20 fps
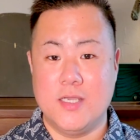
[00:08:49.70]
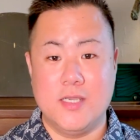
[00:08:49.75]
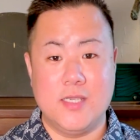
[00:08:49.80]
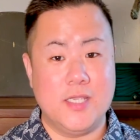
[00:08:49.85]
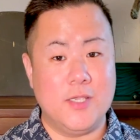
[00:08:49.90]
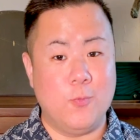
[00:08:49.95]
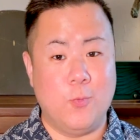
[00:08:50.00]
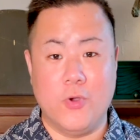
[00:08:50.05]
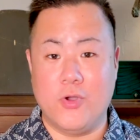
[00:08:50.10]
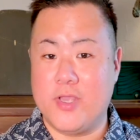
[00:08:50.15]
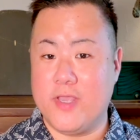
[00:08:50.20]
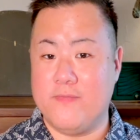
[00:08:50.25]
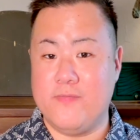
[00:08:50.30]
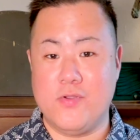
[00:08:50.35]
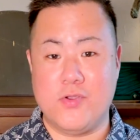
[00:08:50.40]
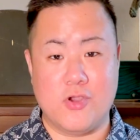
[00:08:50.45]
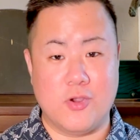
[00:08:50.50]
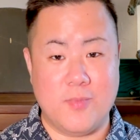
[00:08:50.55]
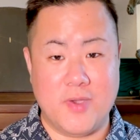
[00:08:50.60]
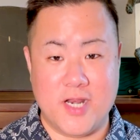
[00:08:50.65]
we'll give you
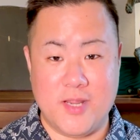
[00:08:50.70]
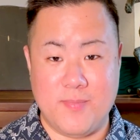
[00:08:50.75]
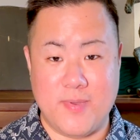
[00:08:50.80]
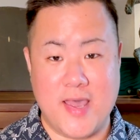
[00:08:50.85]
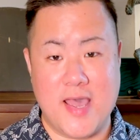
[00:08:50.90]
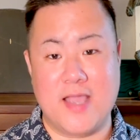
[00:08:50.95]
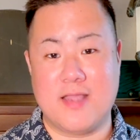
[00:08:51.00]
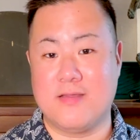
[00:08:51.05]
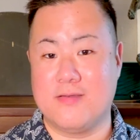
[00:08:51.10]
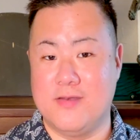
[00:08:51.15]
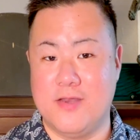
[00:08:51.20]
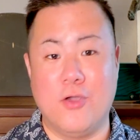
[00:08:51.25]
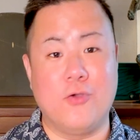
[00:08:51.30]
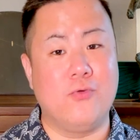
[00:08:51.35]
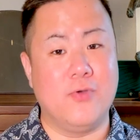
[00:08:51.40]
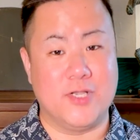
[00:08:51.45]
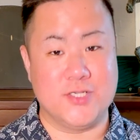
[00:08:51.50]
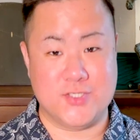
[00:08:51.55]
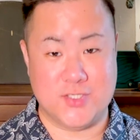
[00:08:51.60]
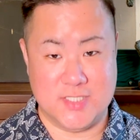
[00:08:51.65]
your money back, no
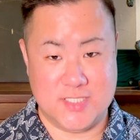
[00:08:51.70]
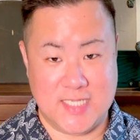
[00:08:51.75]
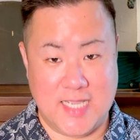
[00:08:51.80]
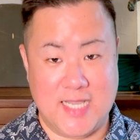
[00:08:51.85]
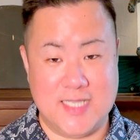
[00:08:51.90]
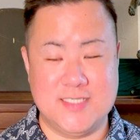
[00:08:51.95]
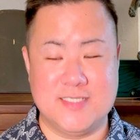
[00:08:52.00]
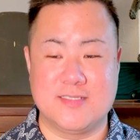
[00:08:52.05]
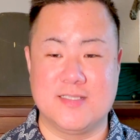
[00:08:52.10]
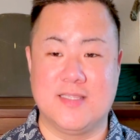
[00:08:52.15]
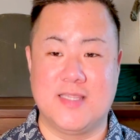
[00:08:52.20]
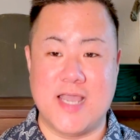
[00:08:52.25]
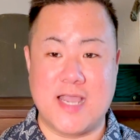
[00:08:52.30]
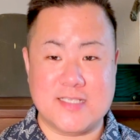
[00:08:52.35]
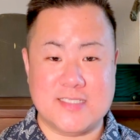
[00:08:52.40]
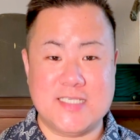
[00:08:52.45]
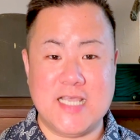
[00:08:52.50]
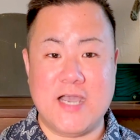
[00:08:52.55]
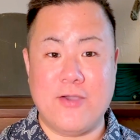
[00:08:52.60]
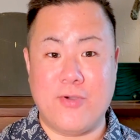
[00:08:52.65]
questions asked.
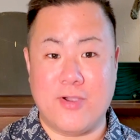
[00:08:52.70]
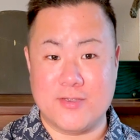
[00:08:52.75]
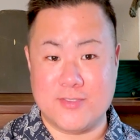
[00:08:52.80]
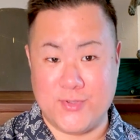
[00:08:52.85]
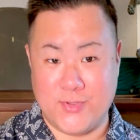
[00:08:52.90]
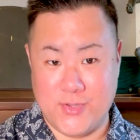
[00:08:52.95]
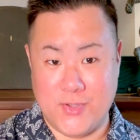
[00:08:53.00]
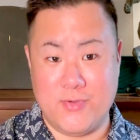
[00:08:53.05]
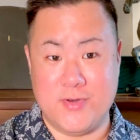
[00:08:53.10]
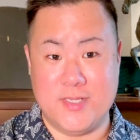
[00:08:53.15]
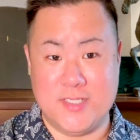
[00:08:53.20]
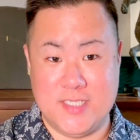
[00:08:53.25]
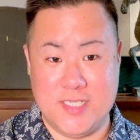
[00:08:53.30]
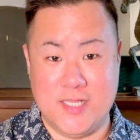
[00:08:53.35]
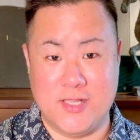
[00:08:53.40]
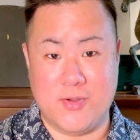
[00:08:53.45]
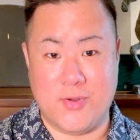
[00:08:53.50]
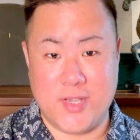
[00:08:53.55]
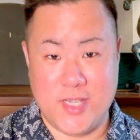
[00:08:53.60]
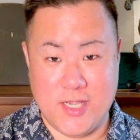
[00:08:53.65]
That's how our Toyota
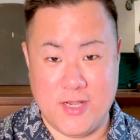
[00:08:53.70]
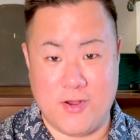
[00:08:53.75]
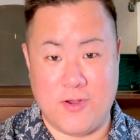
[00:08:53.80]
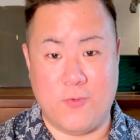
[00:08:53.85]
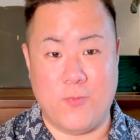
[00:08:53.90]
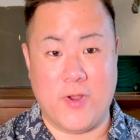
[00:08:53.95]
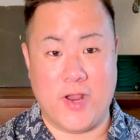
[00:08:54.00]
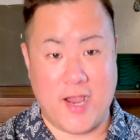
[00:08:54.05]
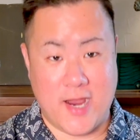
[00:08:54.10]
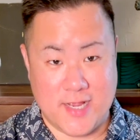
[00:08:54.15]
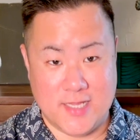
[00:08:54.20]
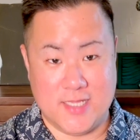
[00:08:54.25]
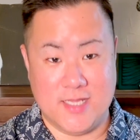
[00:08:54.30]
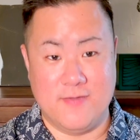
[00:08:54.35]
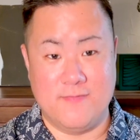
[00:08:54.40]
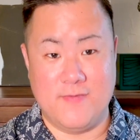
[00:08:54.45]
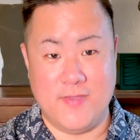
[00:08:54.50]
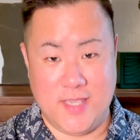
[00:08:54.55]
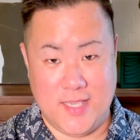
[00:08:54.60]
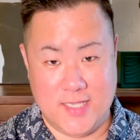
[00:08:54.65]
dealer here where I
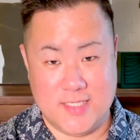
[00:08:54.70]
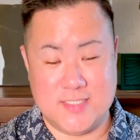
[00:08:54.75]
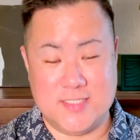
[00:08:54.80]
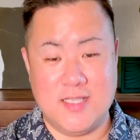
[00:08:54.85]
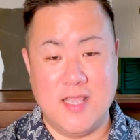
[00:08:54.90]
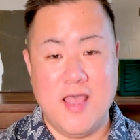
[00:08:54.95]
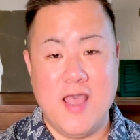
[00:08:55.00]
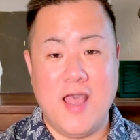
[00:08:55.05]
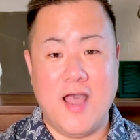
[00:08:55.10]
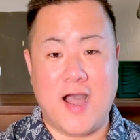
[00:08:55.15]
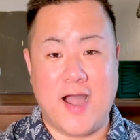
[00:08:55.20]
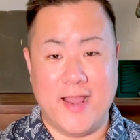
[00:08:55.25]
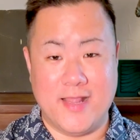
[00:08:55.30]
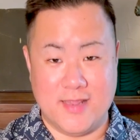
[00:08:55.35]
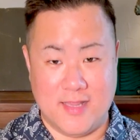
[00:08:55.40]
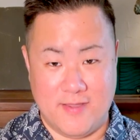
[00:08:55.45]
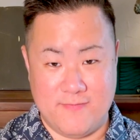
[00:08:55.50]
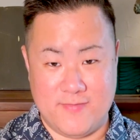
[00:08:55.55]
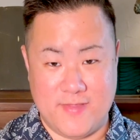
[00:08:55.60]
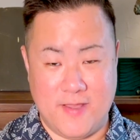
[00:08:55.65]
live is. I
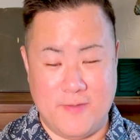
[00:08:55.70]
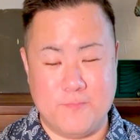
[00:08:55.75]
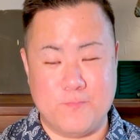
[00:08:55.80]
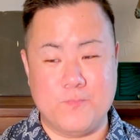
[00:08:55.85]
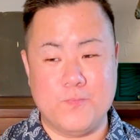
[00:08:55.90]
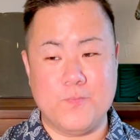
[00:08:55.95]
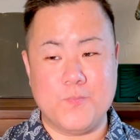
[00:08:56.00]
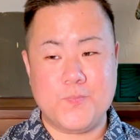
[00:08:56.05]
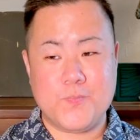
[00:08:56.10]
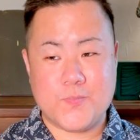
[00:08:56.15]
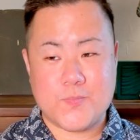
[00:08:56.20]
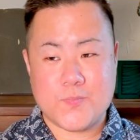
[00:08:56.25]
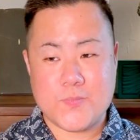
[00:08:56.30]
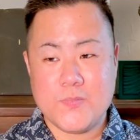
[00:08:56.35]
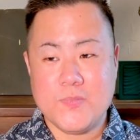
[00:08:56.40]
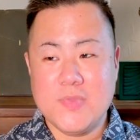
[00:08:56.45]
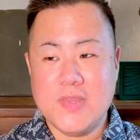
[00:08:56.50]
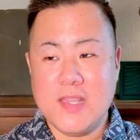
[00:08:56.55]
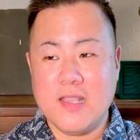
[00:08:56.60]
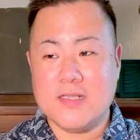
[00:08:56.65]
love them.
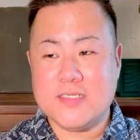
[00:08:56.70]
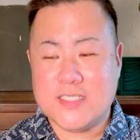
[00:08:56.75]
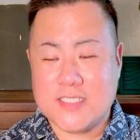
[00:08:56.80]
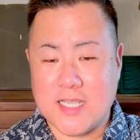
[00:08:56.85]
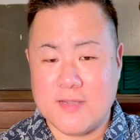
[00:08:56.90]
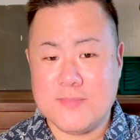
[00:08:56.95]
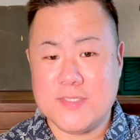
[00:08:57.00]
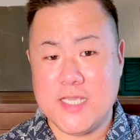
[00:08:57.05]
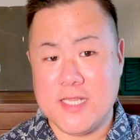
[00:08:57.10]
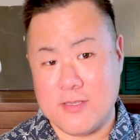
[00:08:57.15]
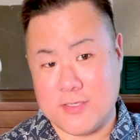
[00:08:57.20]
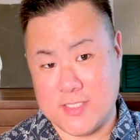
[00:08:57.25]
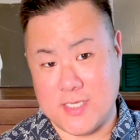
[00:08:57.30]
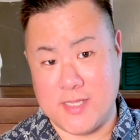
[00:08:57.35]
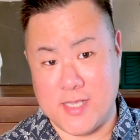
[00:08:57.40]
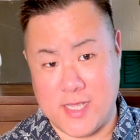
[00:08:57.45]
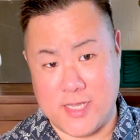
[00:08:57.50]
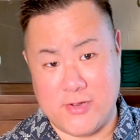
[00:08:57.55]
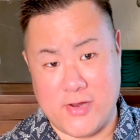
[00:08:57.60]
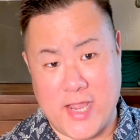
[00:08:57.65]
Some dealers, on
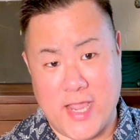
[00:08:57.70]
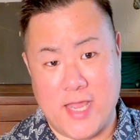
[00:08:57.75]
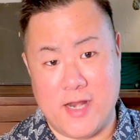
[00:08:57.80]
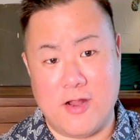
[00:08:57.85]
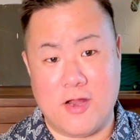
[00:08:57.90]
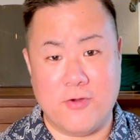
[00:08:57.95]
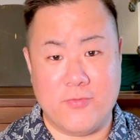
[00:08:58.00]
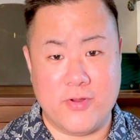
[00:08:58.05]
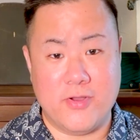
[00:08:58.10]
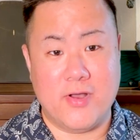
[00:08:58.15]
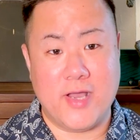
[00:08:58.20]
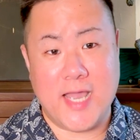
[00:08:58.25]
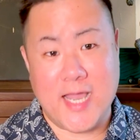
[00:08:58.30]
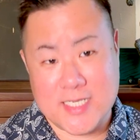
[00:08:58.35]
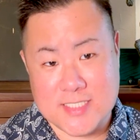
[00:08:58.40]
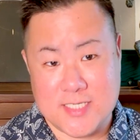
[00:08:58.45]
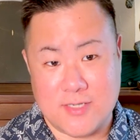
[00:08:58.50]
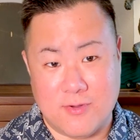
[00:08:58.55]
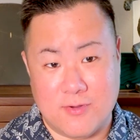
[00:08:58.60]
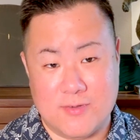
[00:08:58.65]
the other hand, are real
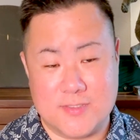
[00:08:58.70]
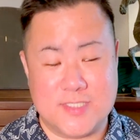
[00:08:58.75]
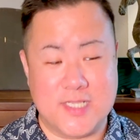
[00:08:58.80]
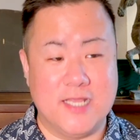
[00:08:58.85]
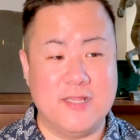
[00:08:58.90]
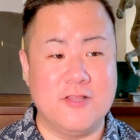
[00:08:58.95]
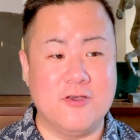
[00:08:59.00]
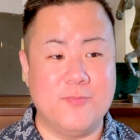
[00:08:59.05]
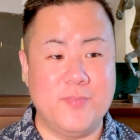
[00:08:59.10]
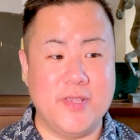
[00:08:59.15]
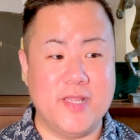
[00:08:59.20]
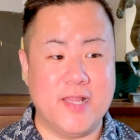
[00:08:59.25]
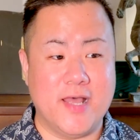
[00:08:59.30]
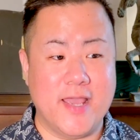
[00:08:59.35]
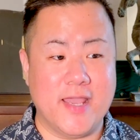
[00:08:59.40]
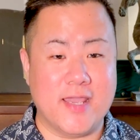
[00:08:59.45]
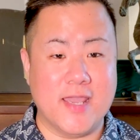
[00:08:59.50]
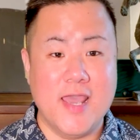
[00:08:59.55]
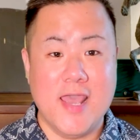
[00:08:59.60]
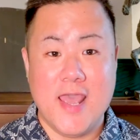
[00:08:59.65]
assholes, and they'll be
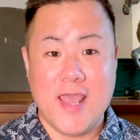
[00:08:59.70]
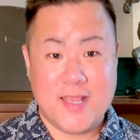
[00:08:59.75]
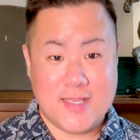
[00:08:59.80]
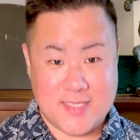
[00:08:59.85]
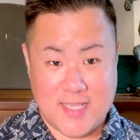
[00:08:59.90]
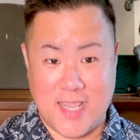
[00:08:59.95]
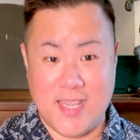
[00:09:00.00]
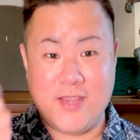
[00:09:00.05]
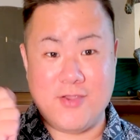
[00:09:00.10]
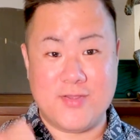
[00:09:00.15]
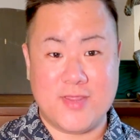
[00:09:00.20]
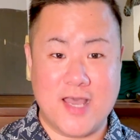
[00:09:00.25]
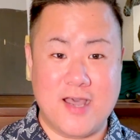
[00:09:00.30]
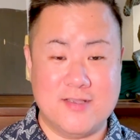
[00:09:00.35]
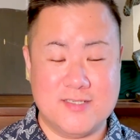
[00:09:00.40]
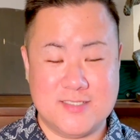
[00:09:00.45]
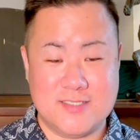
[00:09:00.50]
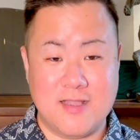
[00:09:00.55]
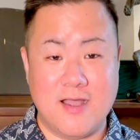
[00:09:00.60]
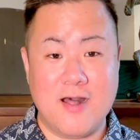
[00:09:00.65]
like, take your
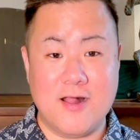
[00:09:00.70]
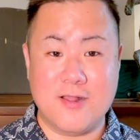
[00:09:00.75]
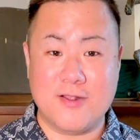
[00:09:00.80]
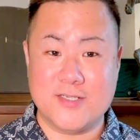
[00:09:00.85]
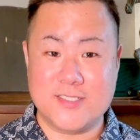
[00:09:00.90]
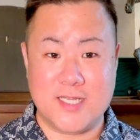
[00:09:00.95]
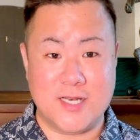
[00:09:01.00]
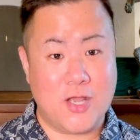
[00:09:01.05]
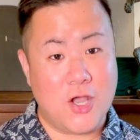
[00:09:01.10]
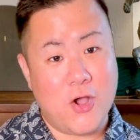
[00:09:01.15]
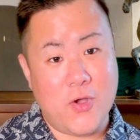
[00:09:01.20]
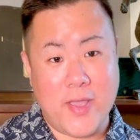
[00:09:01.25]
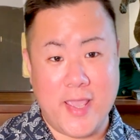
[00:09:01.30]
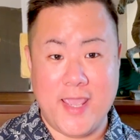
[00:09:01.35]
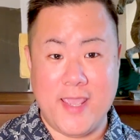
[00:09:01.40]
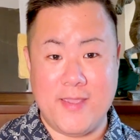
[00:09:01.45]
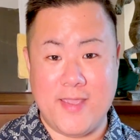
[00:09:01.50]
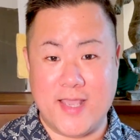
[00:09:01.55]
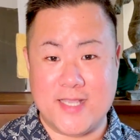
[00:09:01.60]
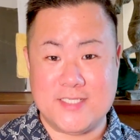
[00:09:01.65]
$1,000 and, oh,
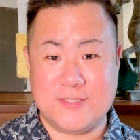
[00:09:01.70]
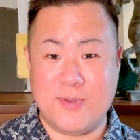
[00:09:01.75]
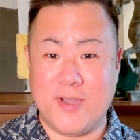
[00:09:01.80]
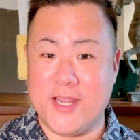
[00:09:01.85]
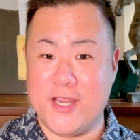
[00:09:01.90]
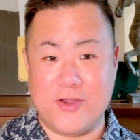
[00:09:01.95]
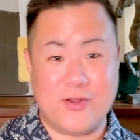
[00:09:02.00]
hey, guess what? You're